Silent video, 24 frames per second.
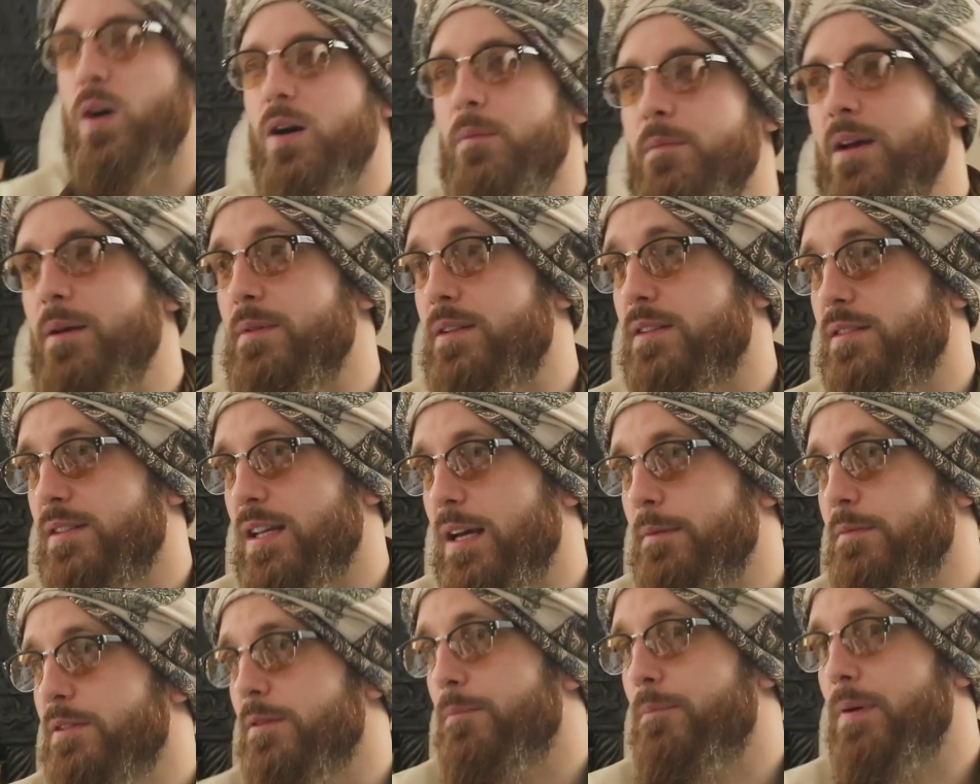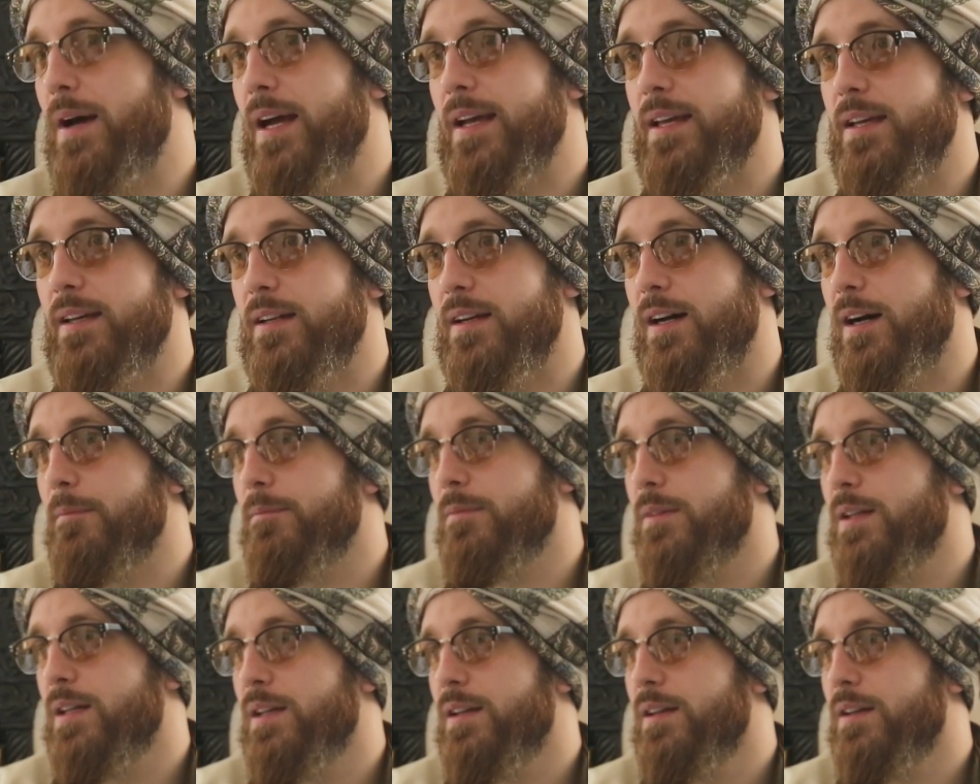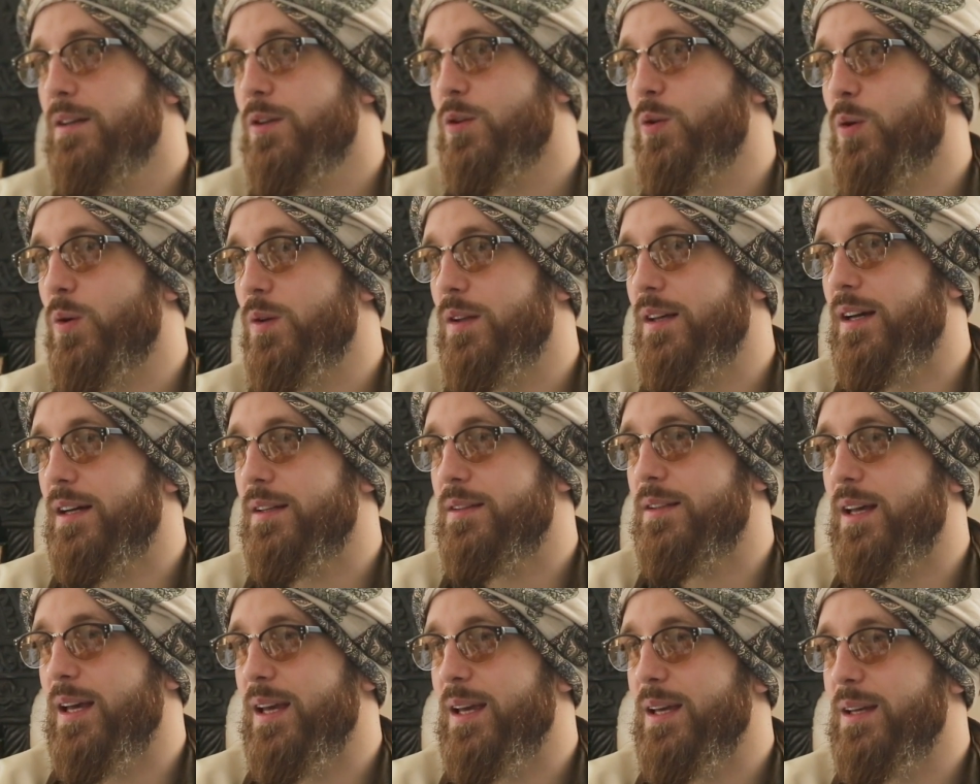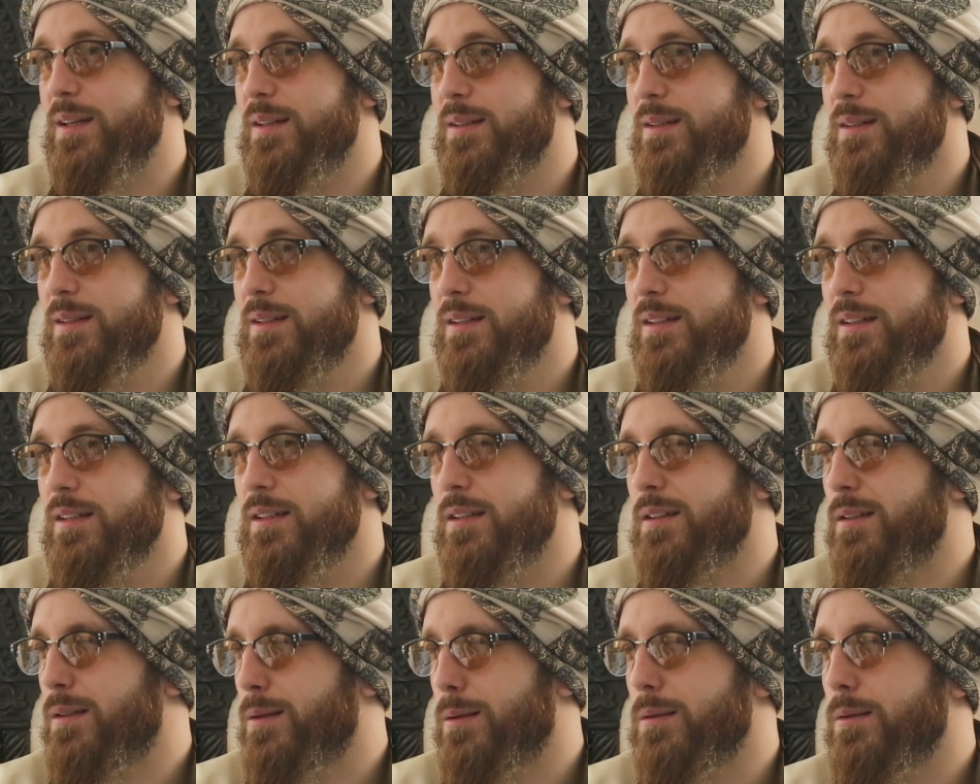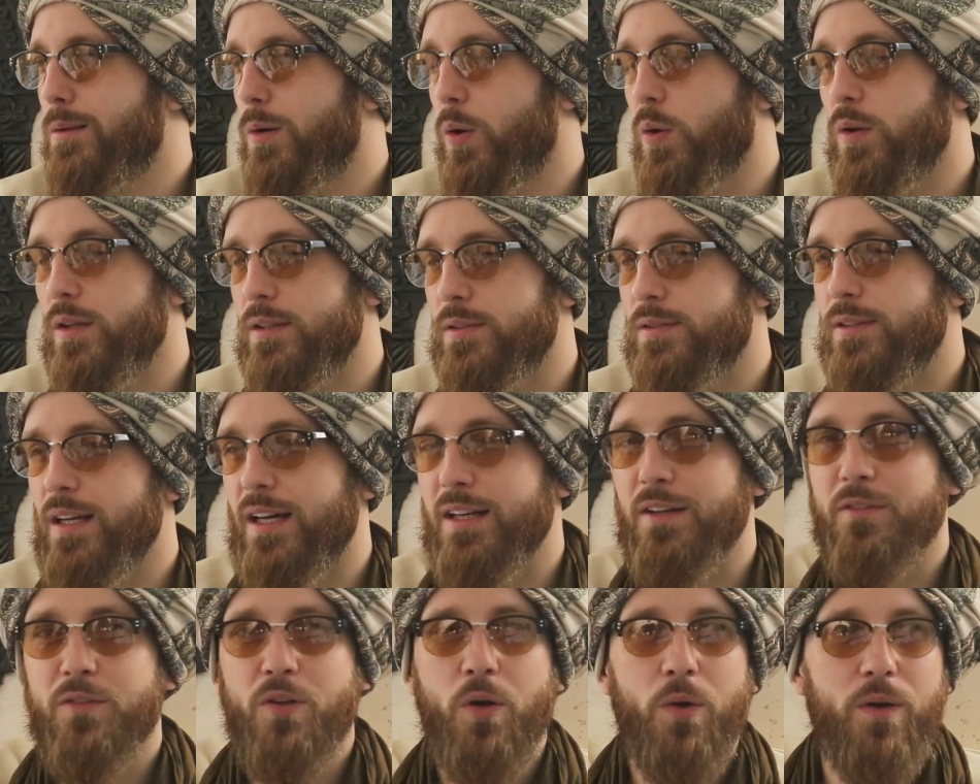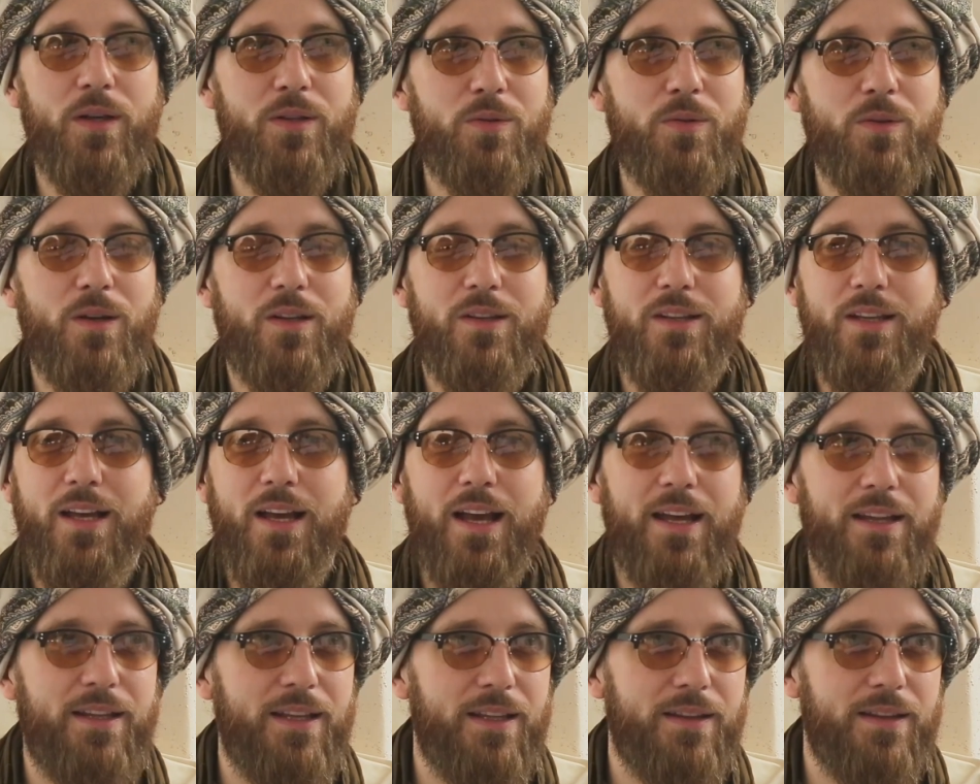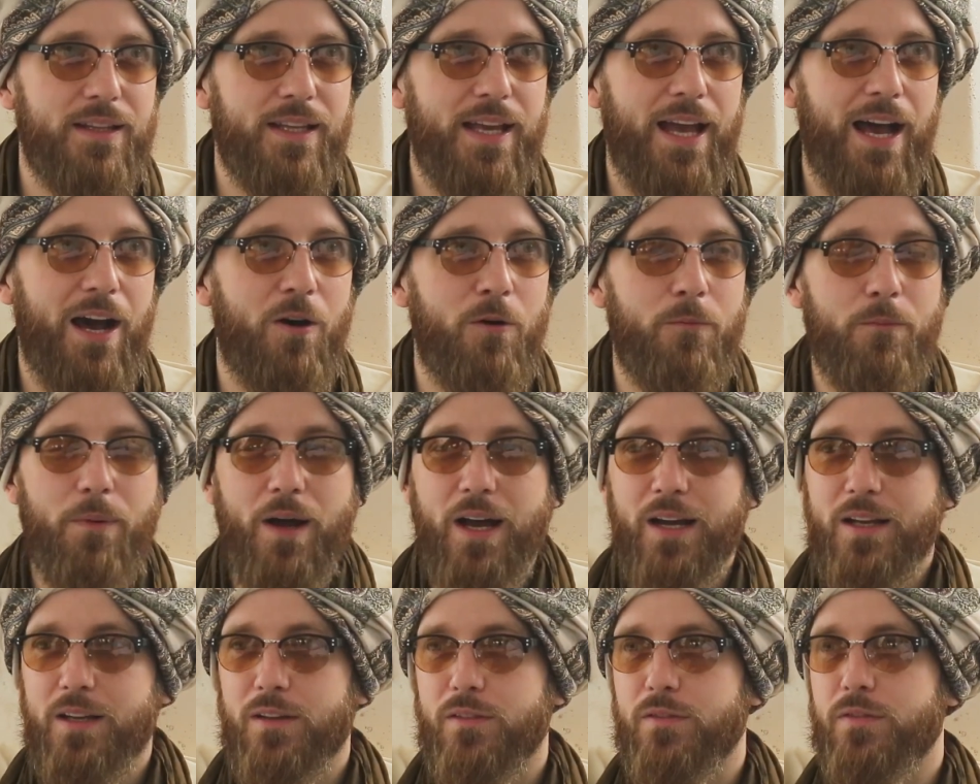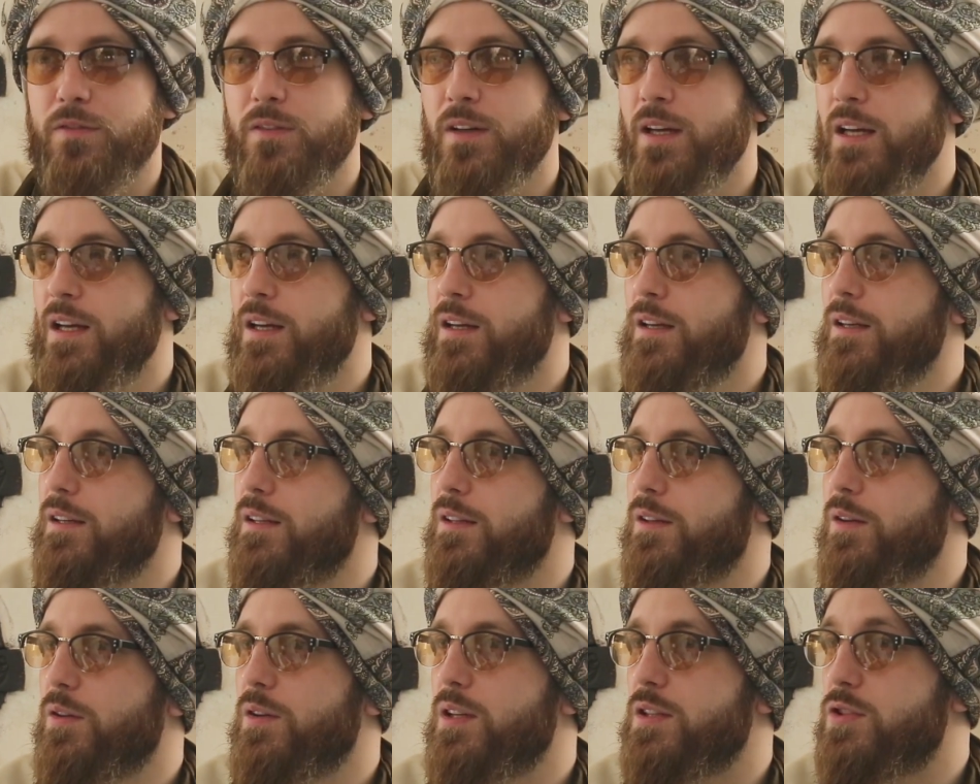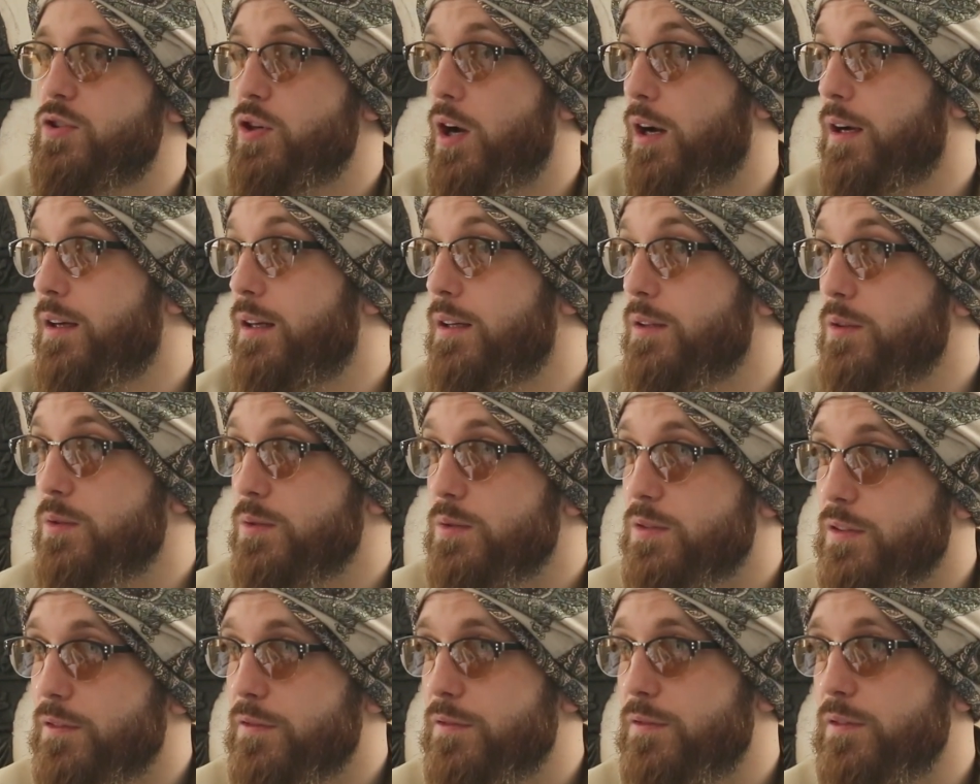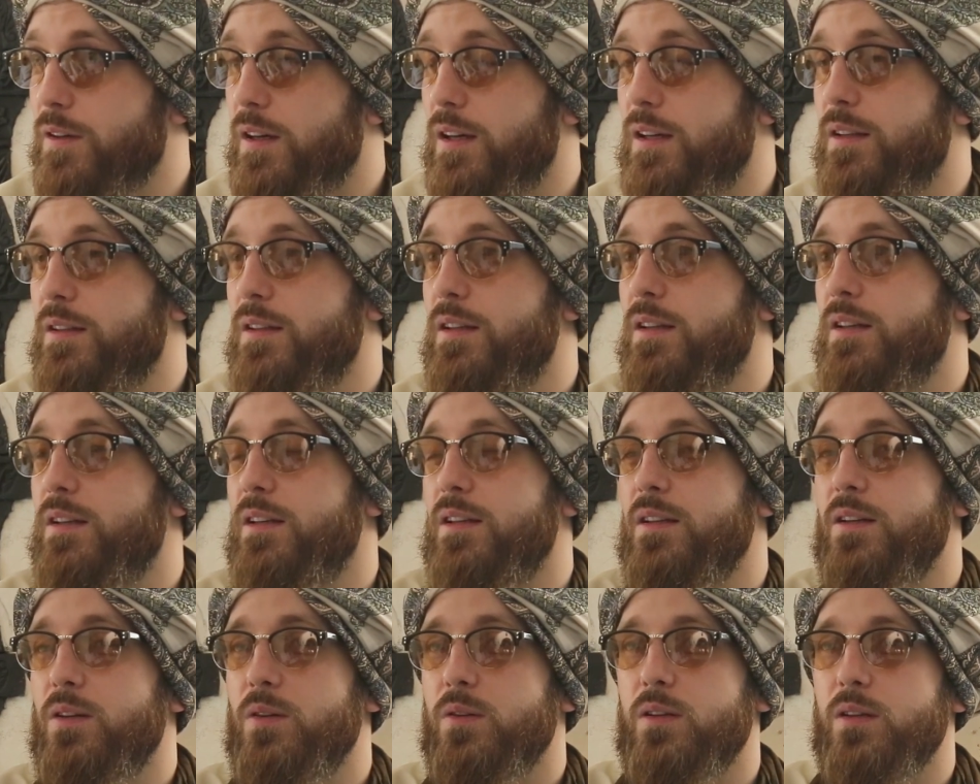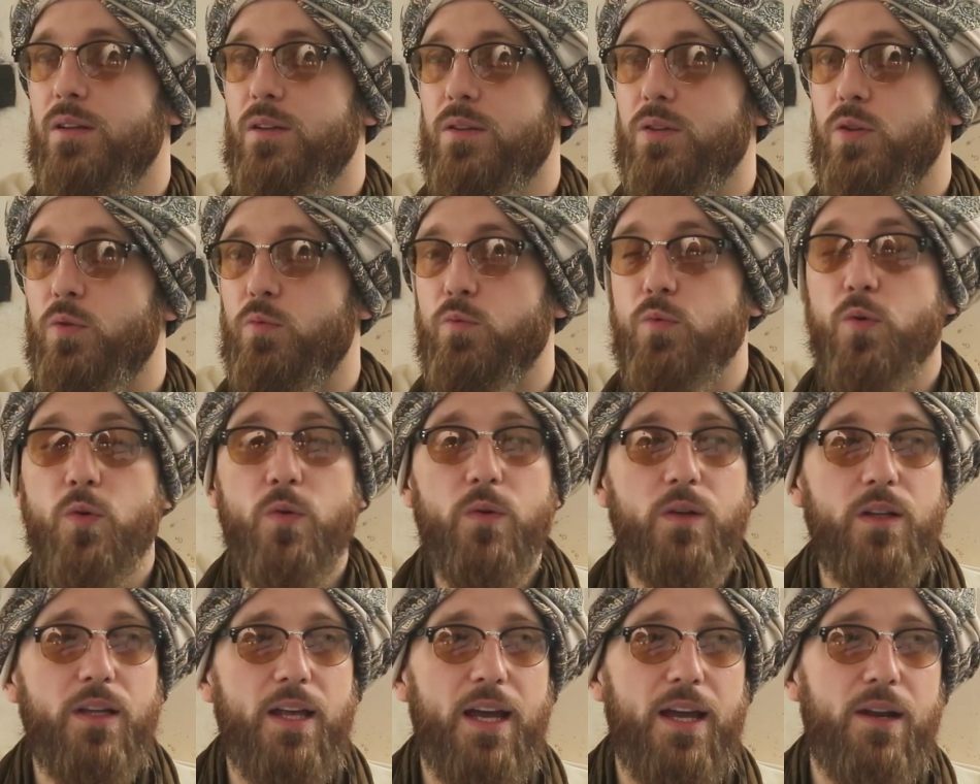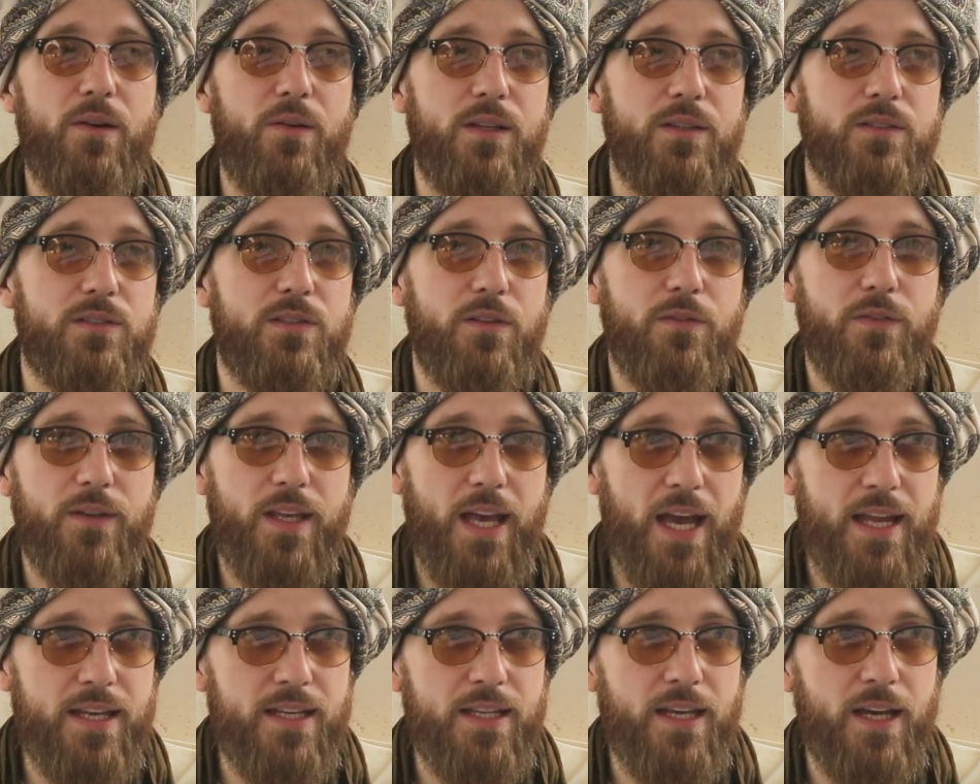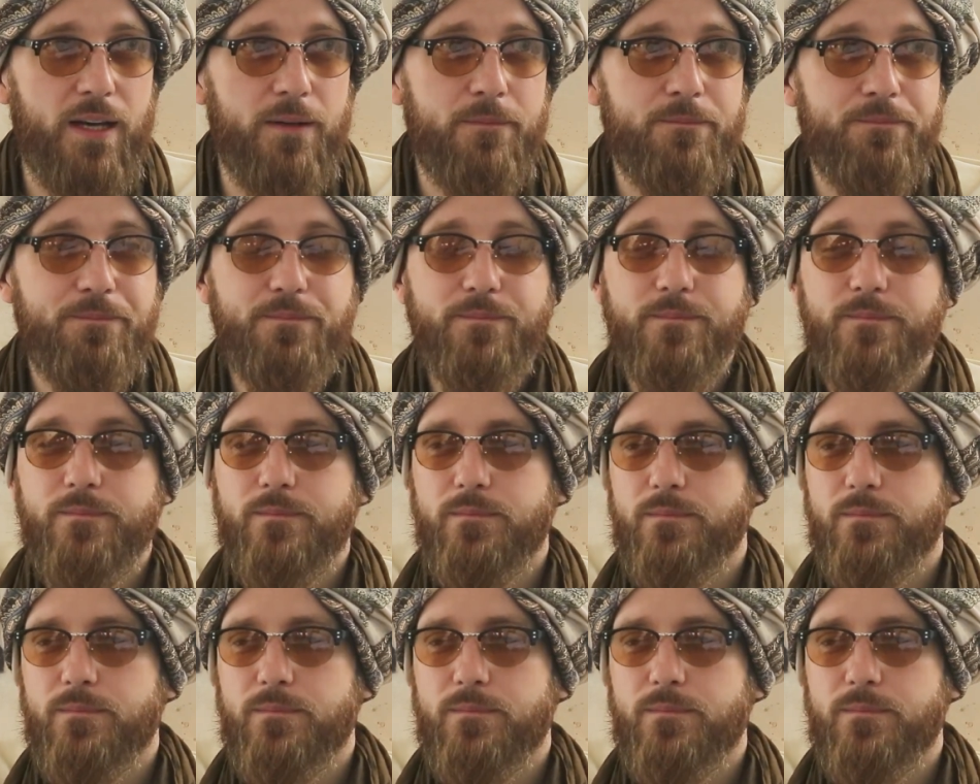say, well, maybe it's time to pack it up, call it a day. All this kind of going throughout in the outback of, the jungles and the rural areas of Kenya.